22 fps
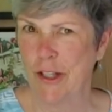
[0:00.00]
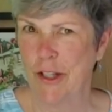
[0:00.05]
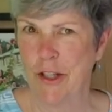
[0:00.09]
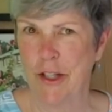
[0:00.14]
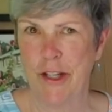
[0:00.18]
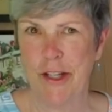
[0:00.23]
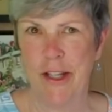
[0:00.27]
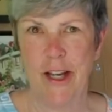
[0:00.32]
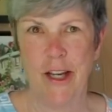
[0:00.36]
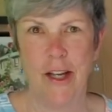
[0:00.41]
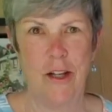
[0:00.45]

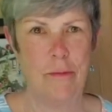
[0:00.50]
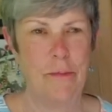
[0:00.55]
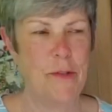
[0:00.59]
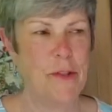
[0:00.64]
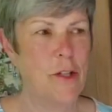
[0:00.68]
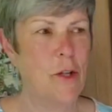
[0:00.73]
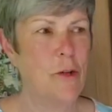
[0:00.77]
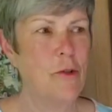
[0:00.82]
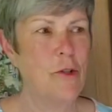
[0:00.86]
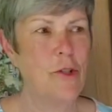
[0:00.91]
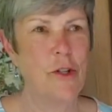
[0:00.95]
She helped
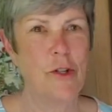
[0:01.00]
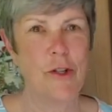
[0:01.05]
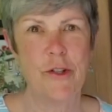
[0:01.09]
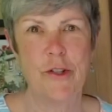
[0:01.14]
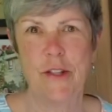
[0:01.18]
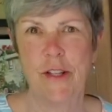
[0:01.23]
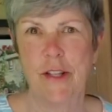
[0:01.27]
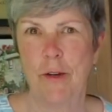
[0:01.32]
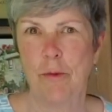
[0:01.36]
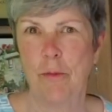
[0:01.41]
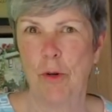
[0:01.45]

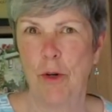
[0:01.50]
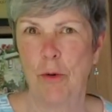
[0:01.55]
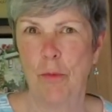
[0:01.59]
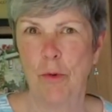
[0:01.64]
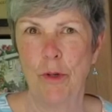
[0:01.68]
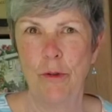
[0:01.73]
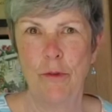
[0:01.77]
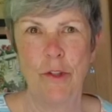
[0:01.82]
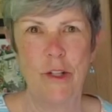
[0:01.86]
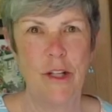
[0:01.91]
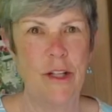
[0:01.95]
soldiers that were
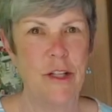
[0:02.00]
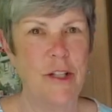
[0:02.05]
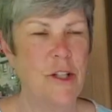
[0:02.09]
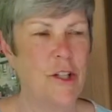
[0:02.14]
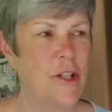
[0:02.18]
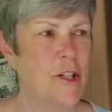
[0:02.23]
wounded.